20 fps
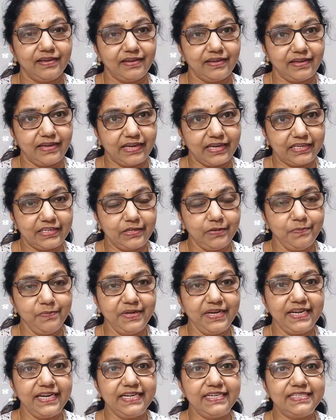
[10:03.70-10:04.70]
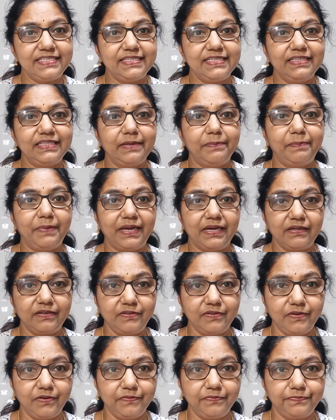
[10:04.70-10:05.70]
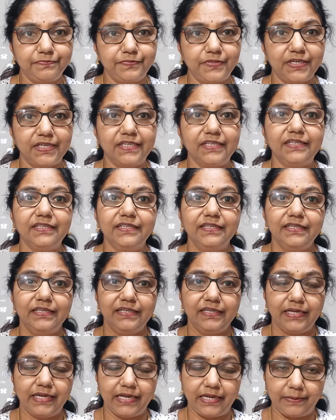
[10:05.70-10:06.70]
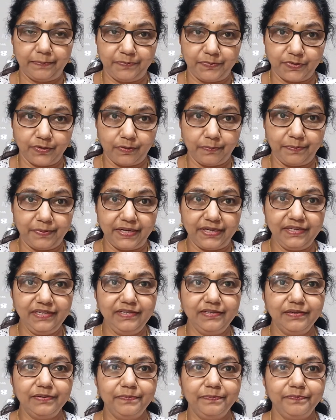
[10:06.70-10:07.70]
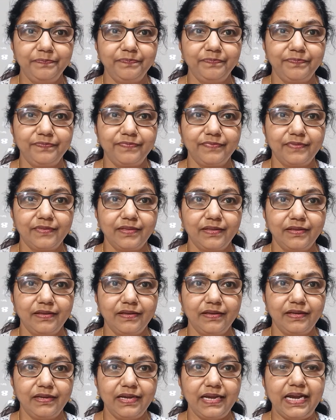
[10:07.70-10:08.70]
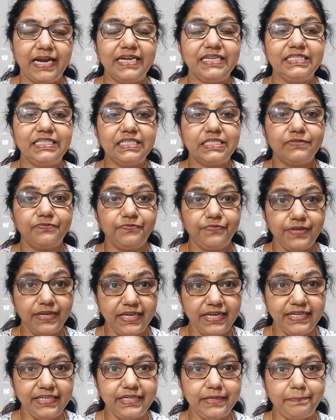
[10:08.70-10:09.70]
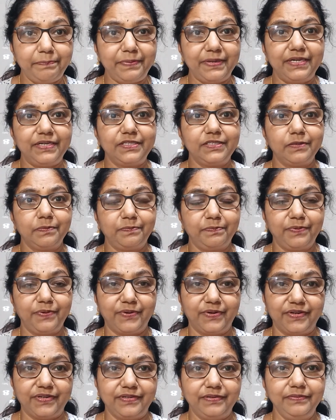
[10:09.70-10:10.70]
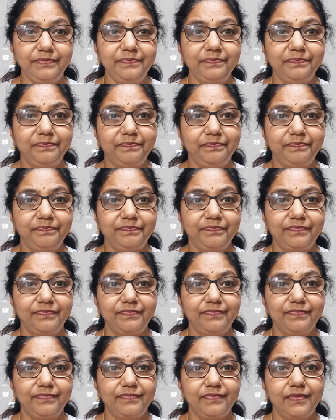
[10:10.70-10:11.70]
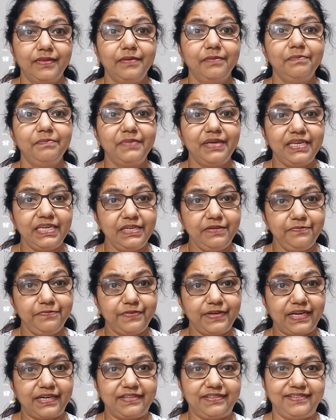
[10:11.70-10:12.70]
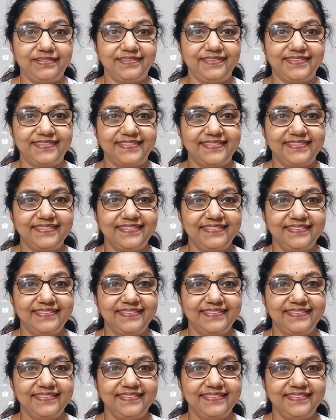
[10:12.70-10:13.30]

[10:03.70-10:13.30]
accumulates in the bulk of the absorbent, and this filling depends upon many factors